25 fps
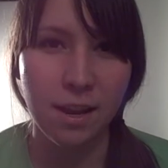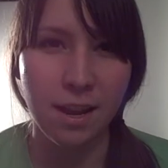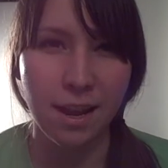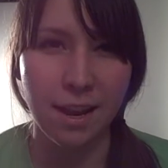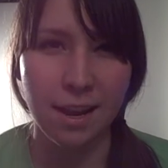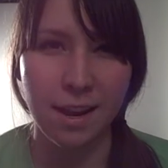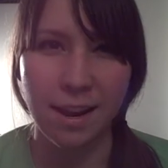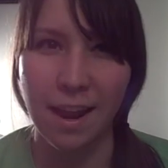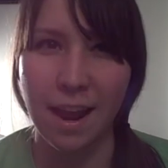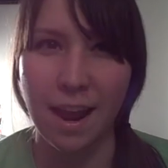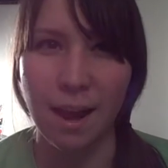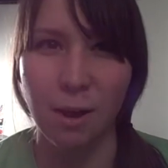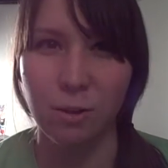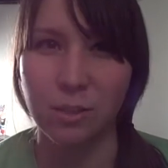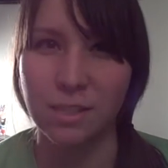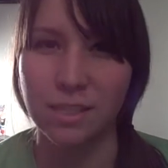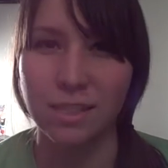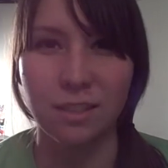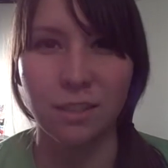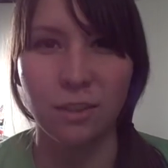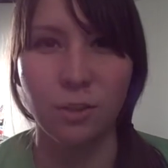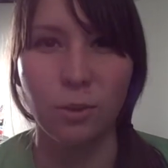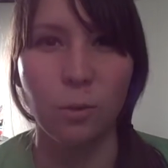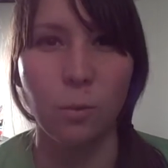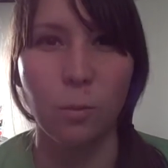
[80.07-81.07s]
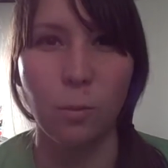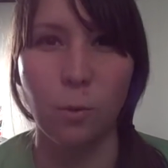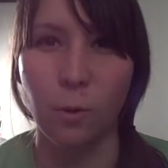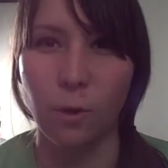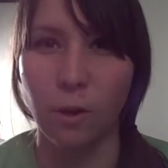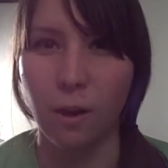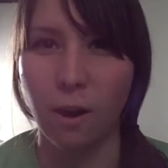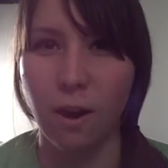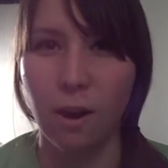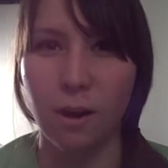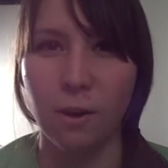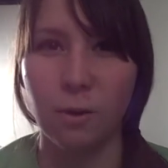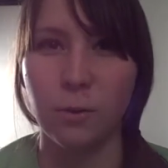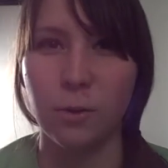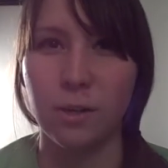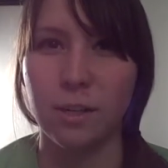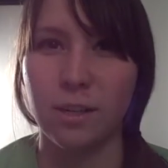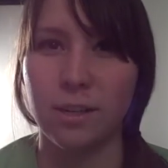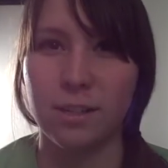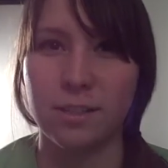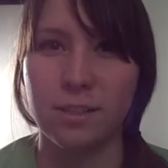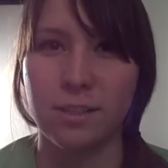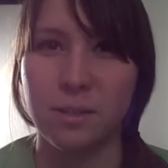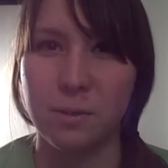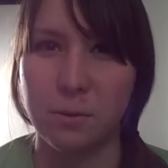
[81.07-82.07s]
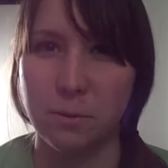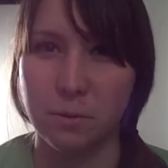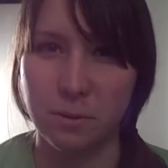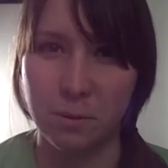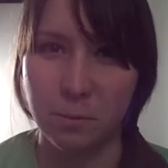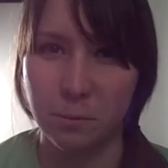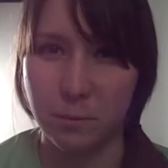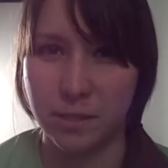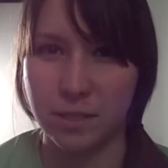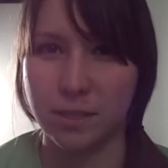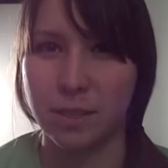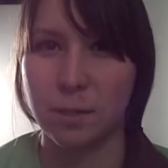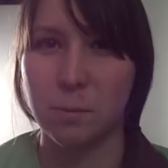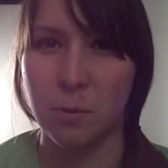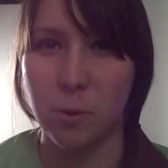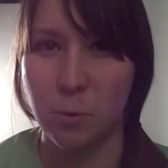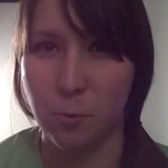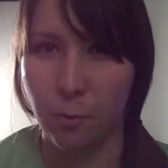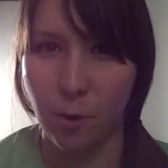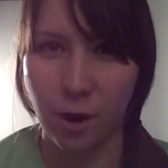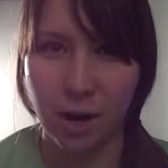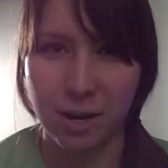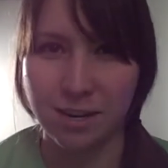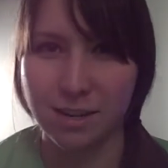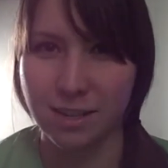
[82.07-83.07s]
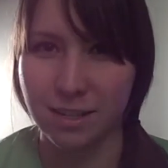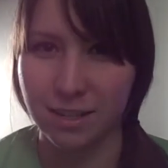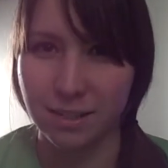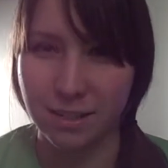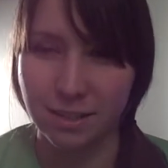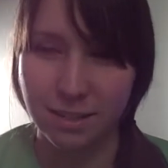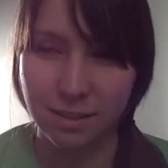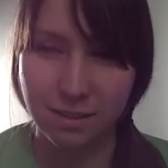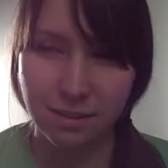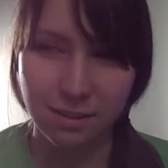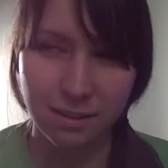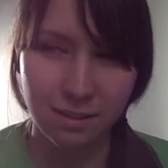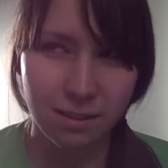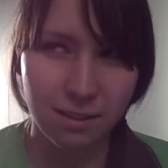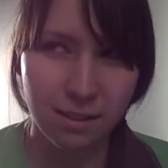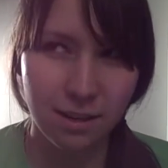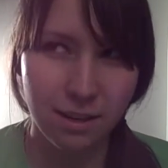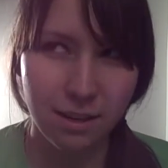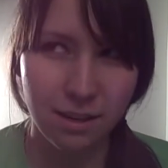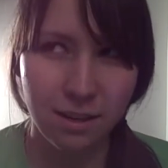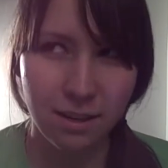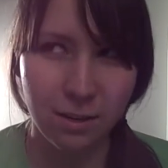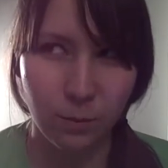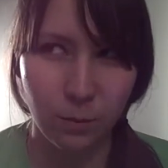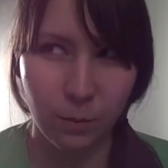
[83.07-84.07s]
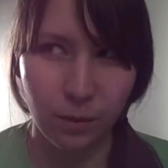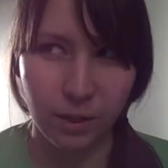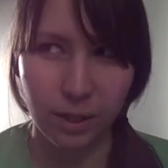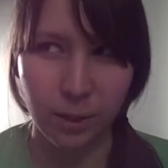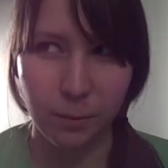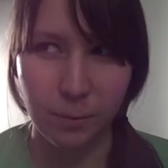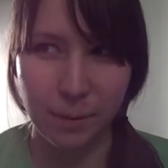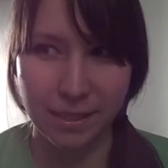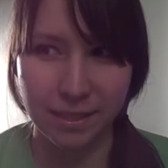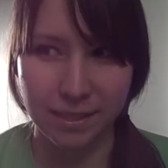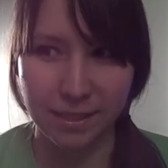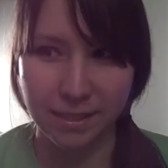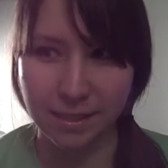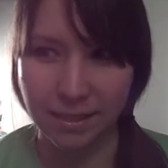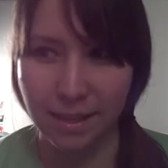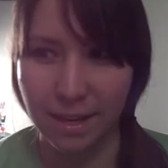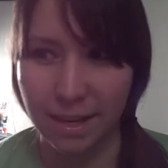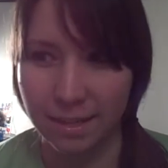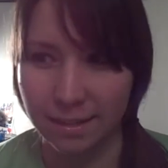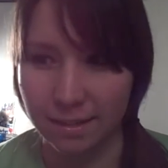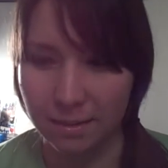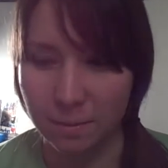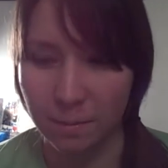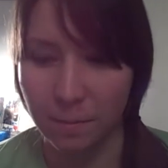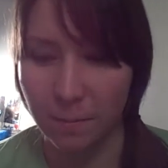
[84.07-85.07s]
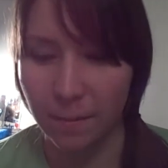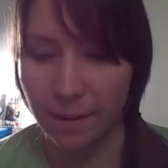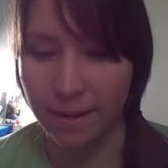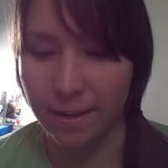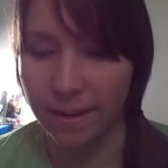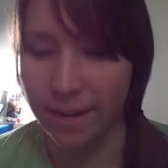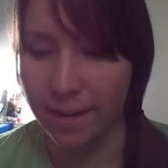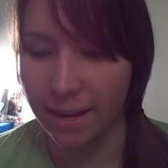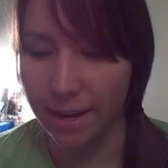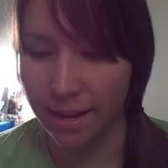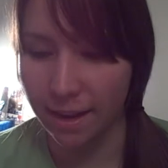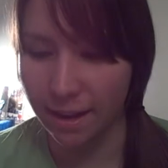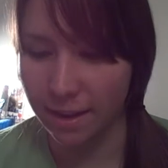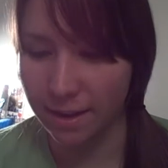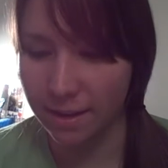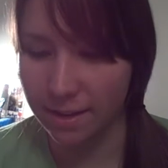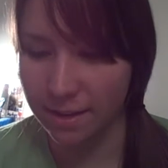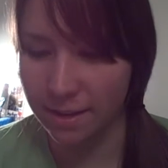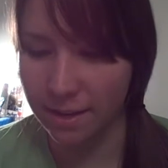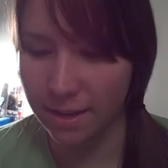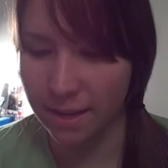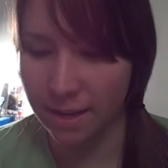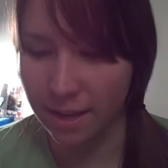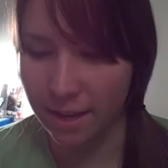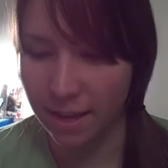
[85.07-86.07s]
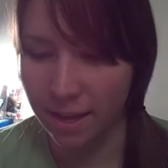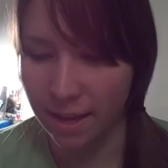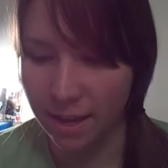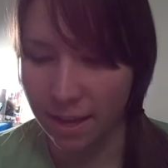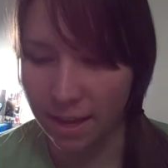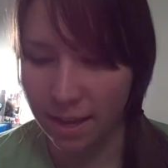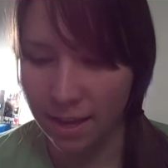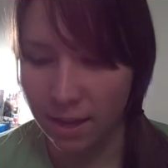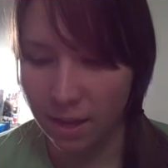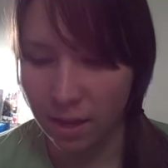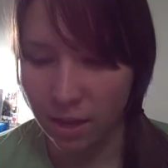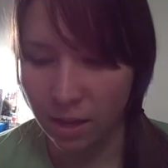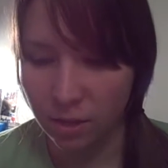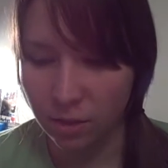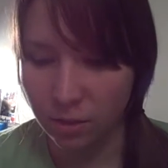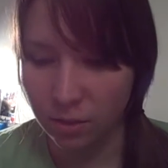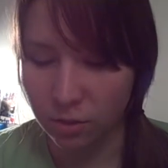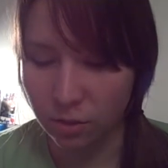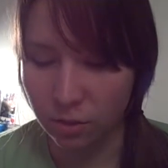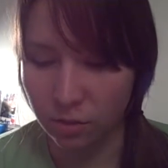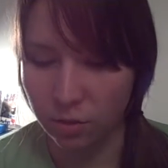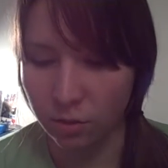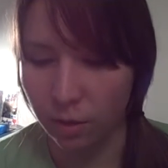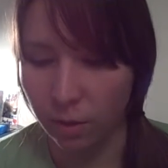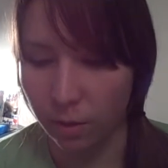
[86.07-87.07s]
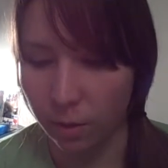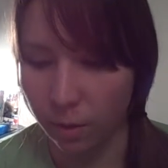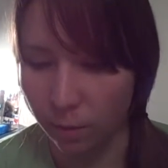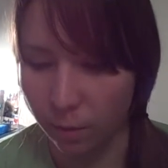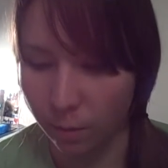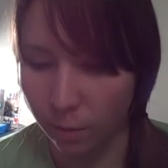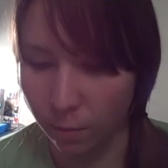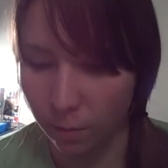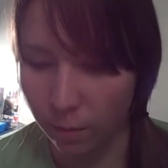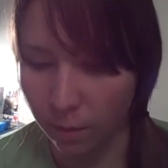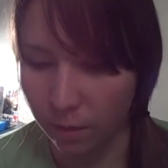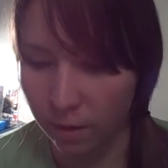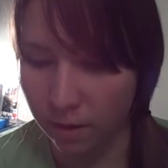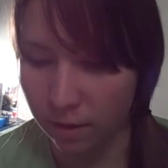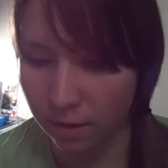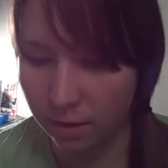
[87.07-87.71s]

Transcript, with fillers: and now it's a little more awkward because i know somebody's going to be watching this when i go back to class on monday so